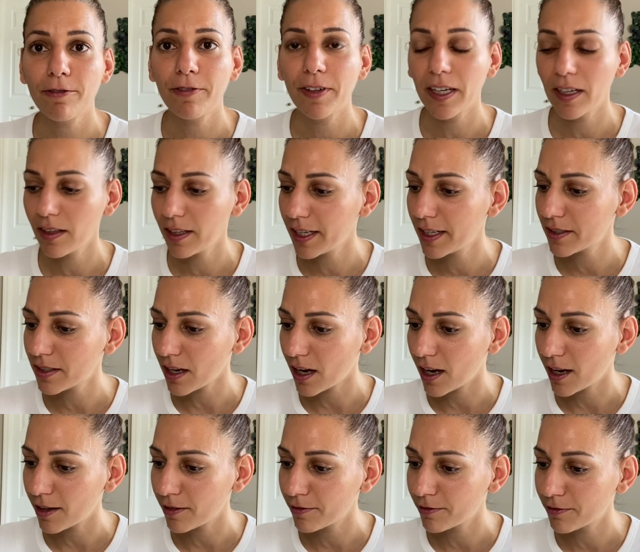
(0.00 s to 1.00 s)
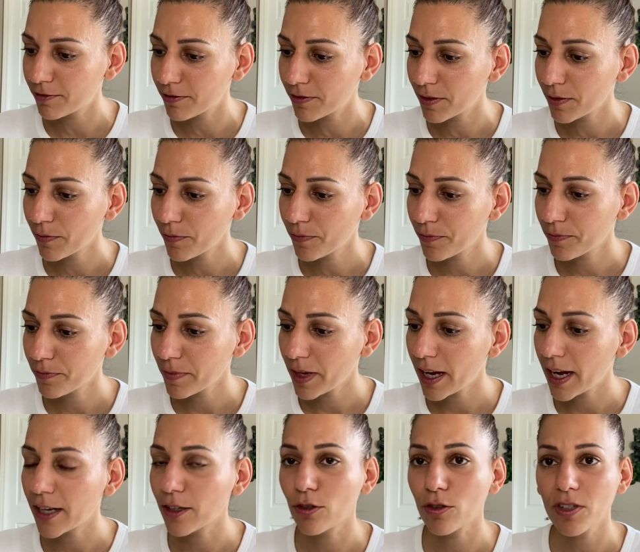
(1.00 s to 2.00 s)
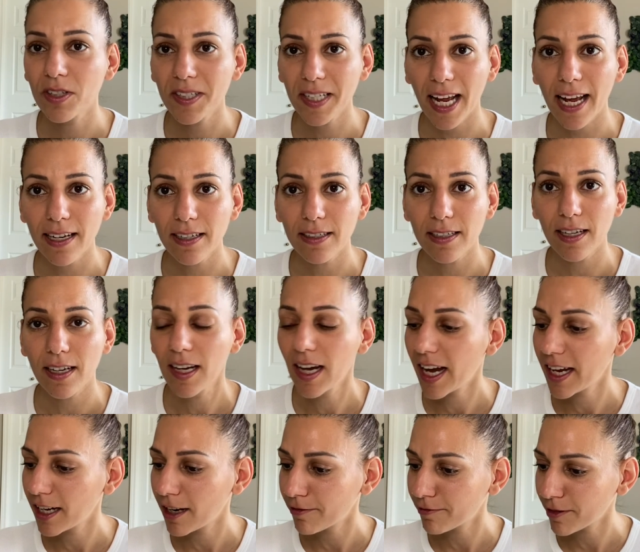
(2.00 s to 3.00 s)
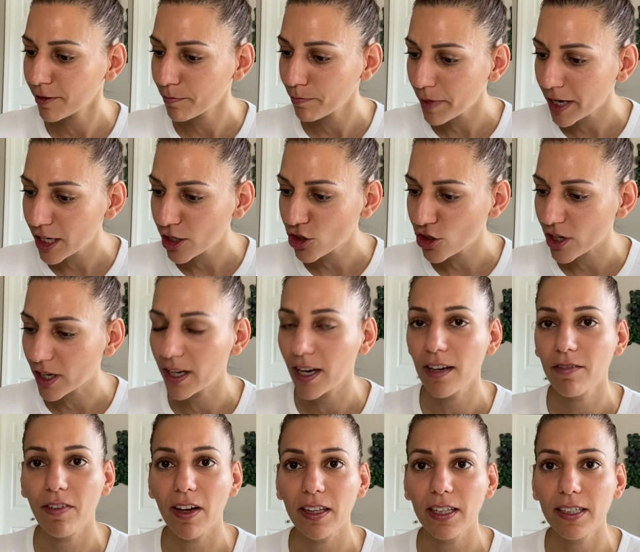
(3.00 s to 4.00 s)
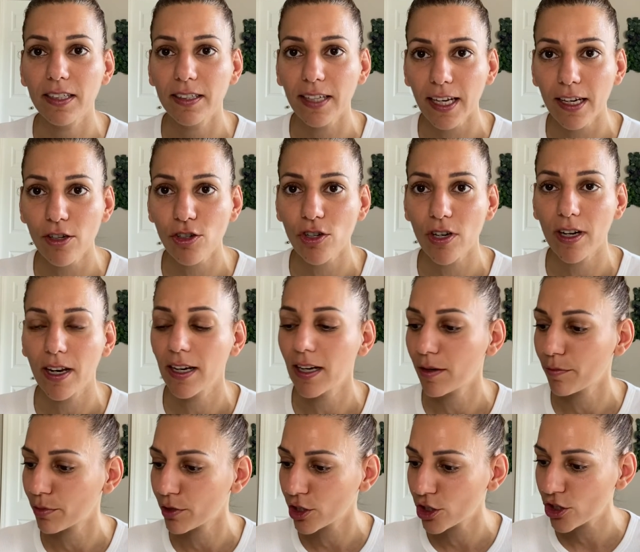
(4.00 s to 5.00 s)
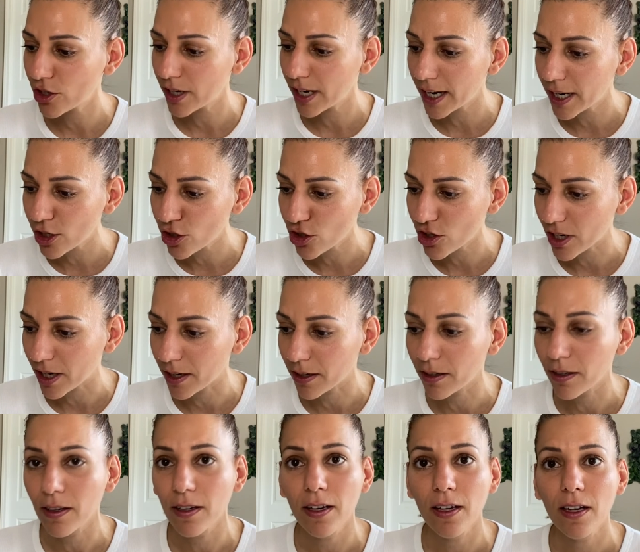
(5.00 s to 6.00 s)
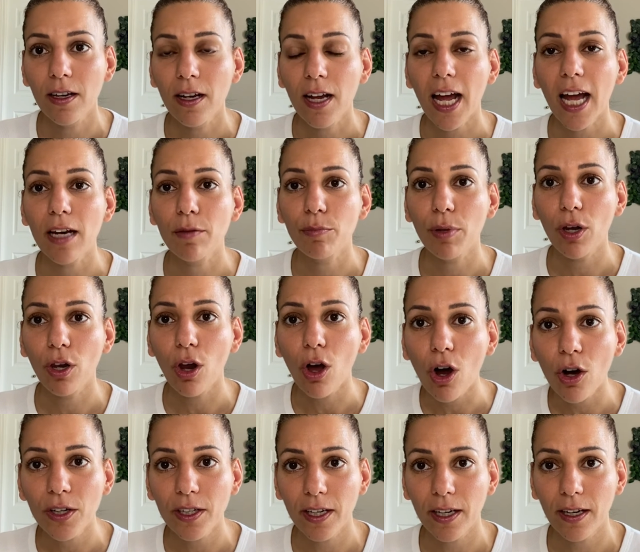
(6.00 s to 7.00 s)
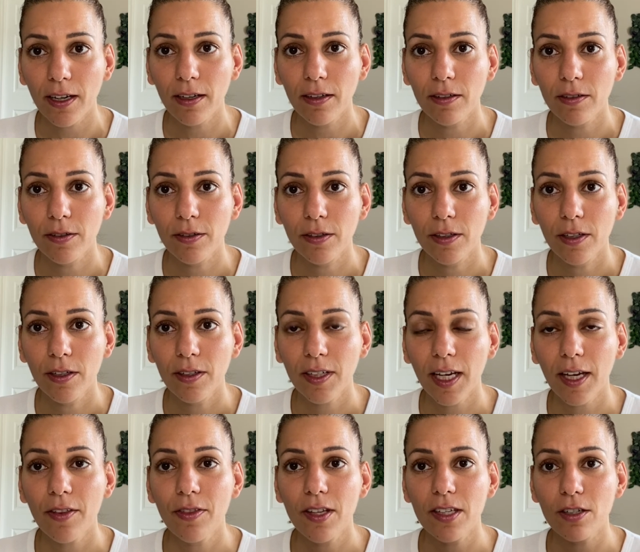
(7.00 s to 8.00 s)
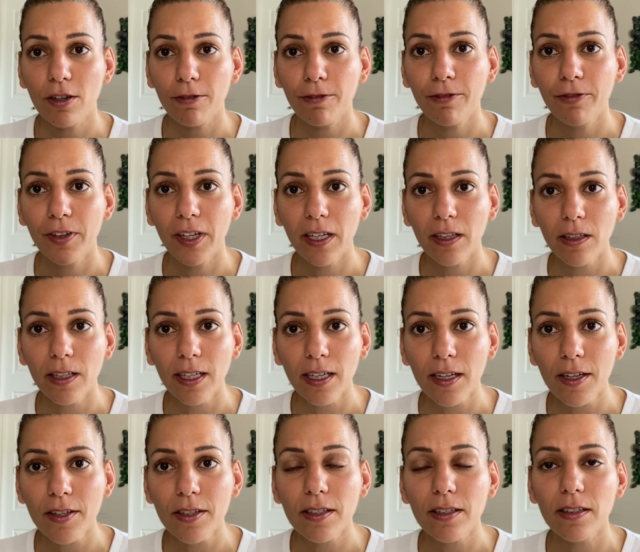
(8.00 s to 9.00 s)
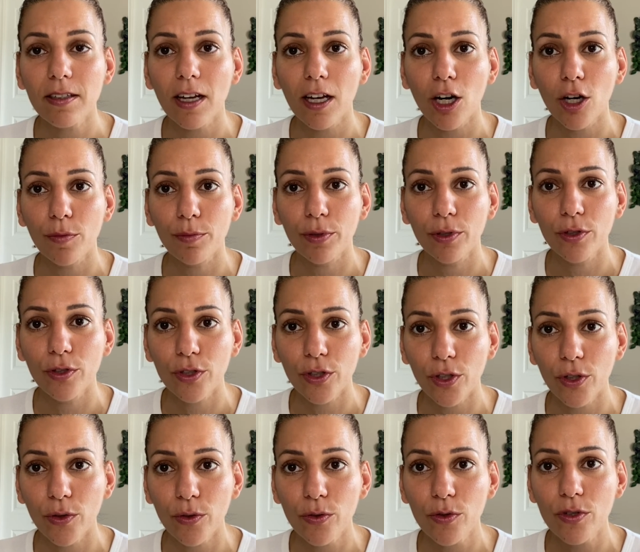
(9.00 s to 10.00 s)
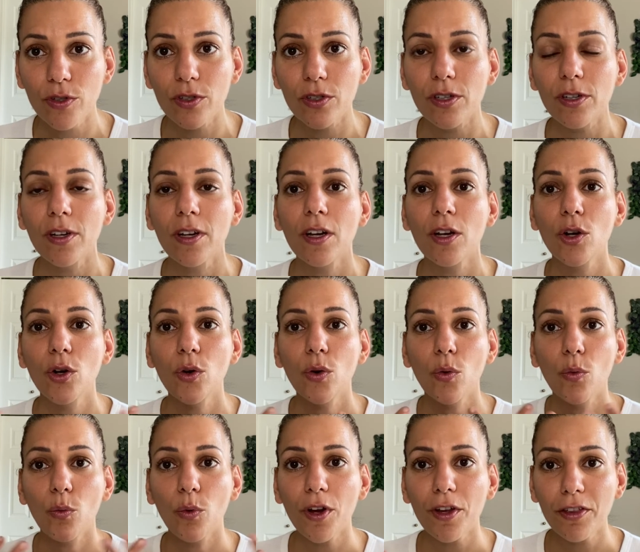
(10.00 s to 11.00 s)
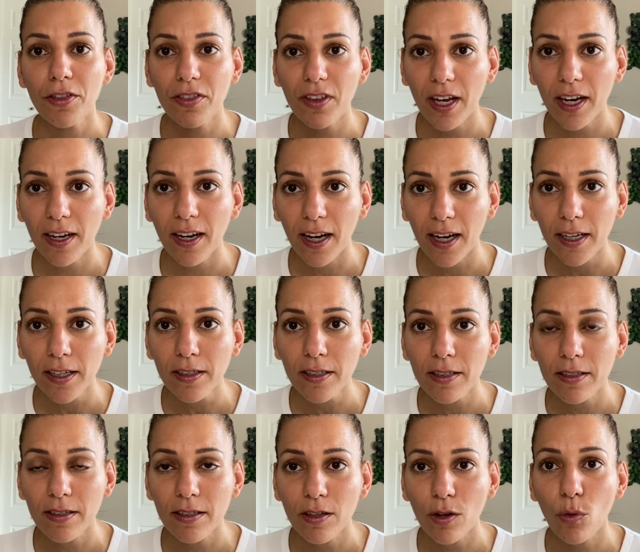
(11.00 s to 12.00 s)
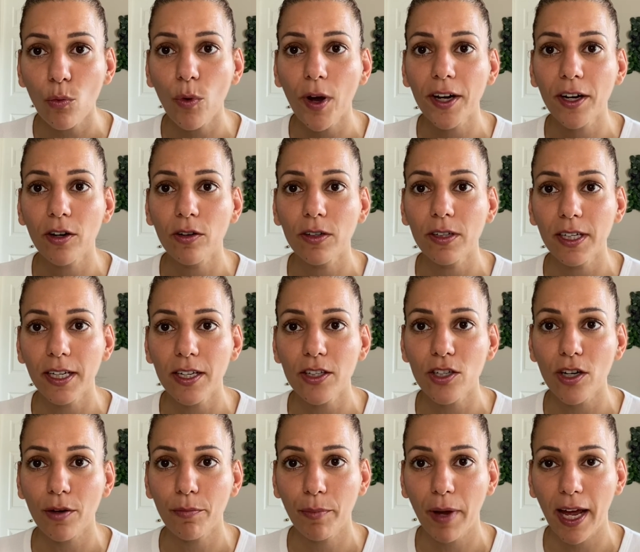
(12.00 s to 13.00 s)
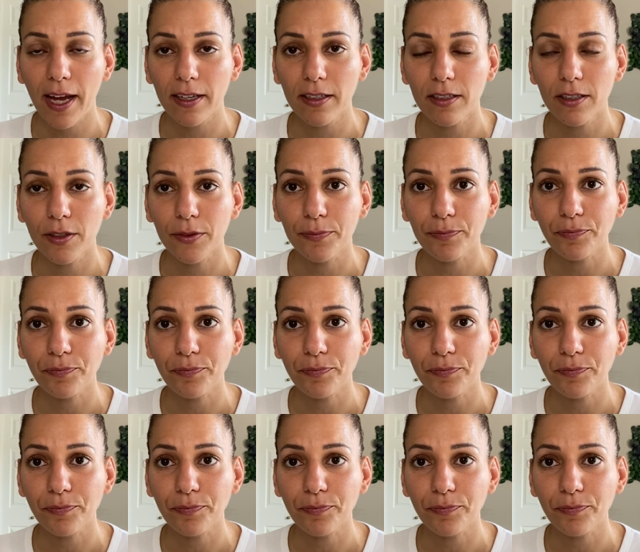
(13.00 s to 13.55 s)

feelings of understanding and affirmation and validation and appreciation and belonging. Okay, these are feelings that are produced within us when our needs are met.